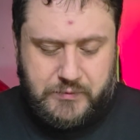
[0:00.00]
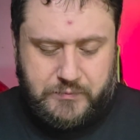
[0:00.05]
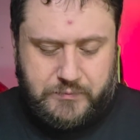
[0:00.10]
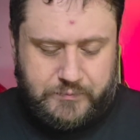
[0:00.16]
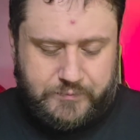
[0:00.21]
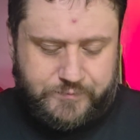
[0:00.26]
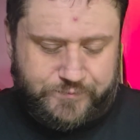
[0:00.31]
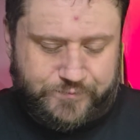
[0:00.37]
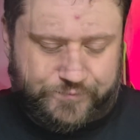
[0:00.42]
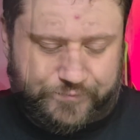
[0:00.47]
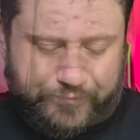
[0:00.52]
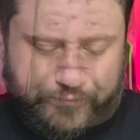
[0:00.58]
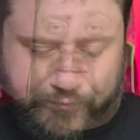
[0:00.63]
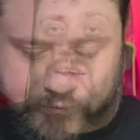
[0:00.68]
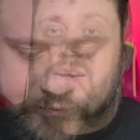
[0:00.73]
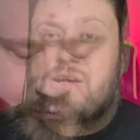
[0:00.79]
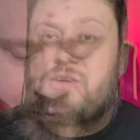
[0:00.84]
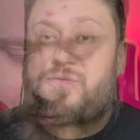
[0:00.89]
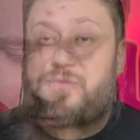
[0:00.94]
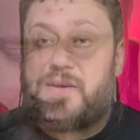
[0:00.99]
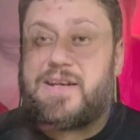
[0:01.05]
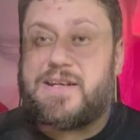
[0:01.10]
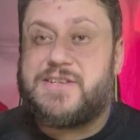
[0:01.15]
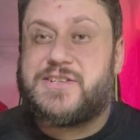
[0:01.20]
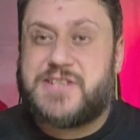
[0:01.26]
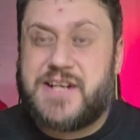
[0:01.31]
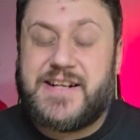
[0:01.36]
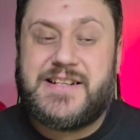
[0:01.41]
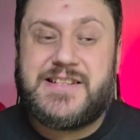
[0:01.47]
This is meant to be like a Philly
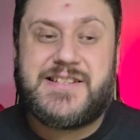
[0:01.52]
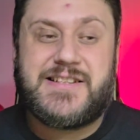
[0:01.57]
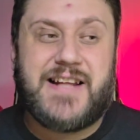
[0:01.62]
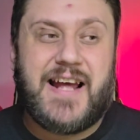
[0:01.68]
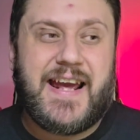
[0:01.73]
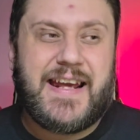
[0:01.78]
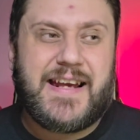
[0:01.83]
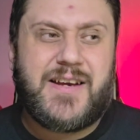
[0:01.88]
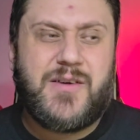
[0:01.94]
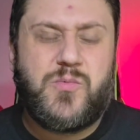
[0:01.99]
cheesesteak,